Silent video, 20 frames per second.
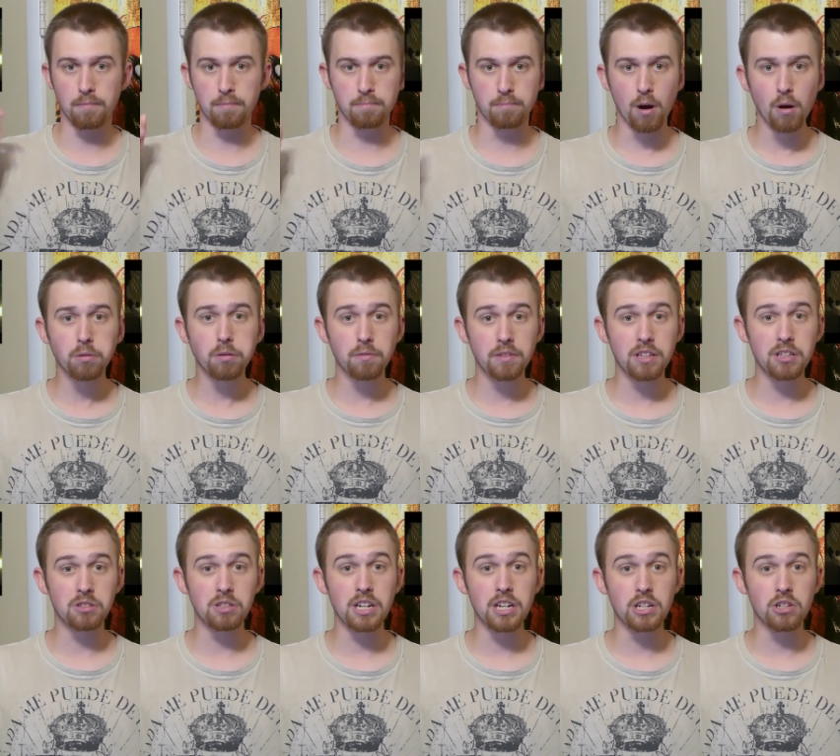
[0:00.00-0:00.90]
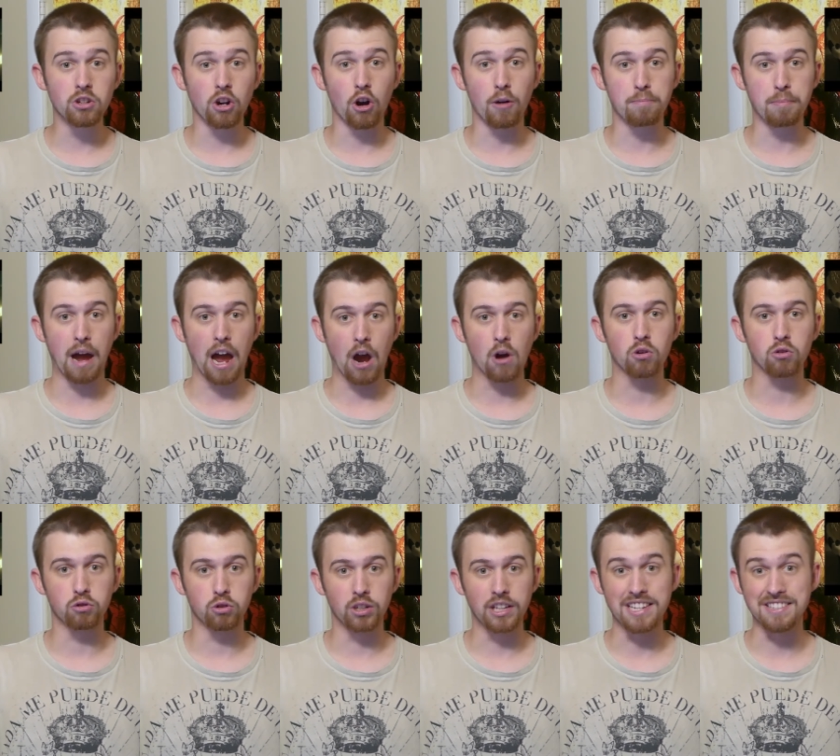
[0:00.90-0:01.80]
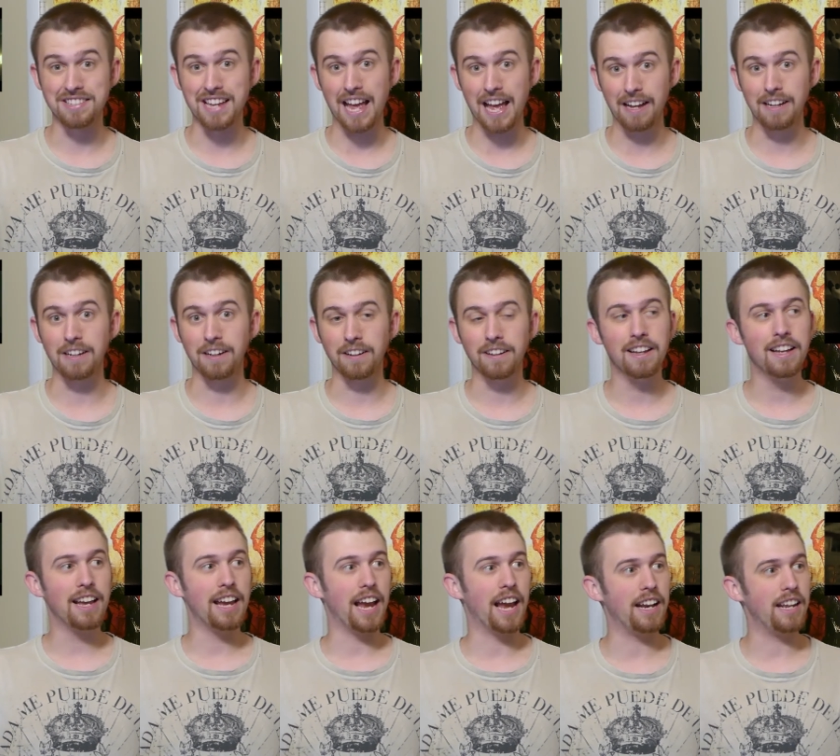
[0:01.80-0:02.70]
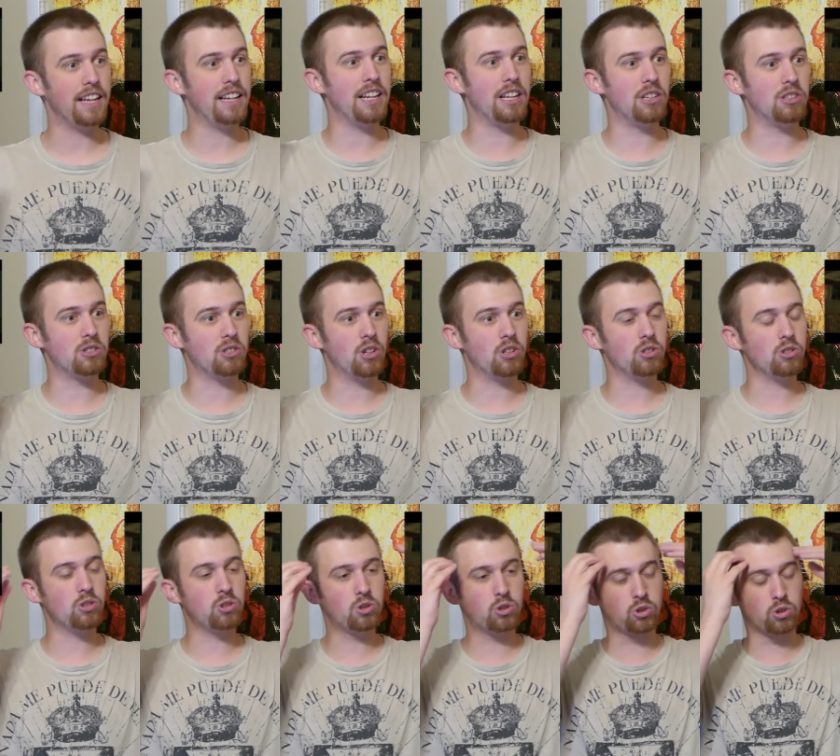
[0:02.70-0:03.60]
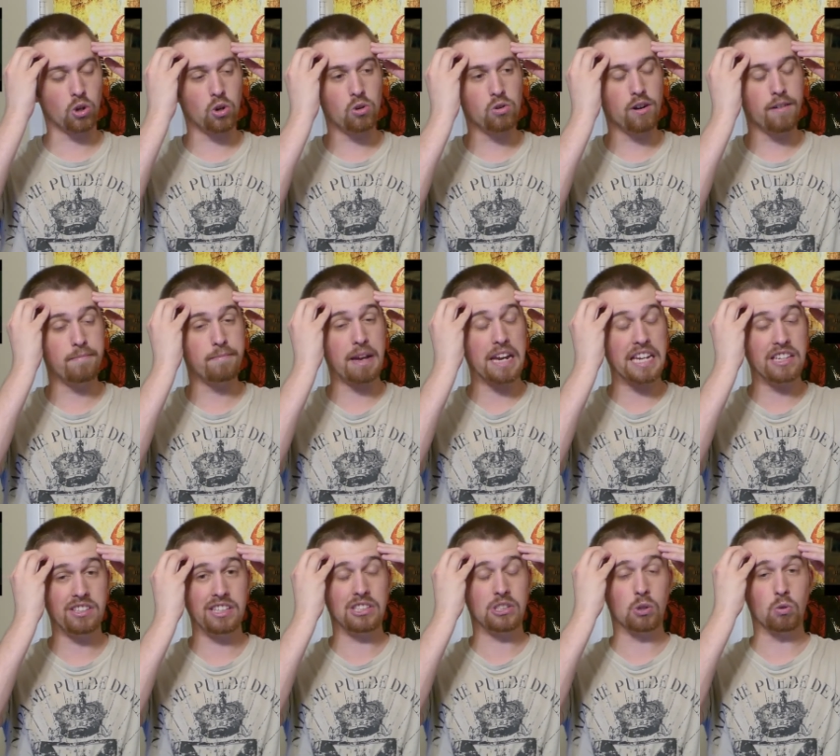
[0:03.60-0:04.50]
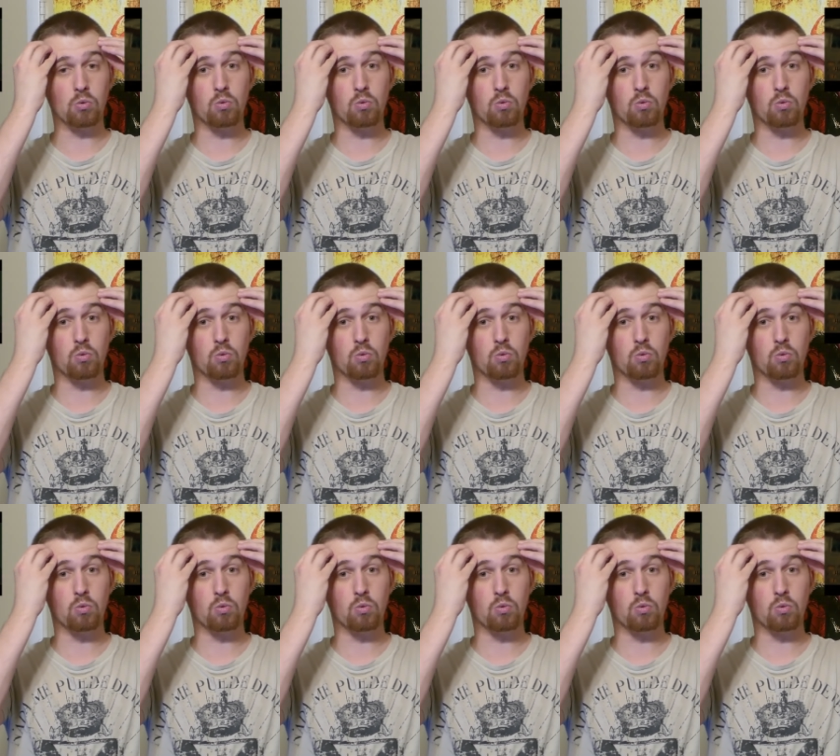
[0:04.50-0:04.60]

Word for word: Both of these scenes are powerful as hell, and it is so amazing to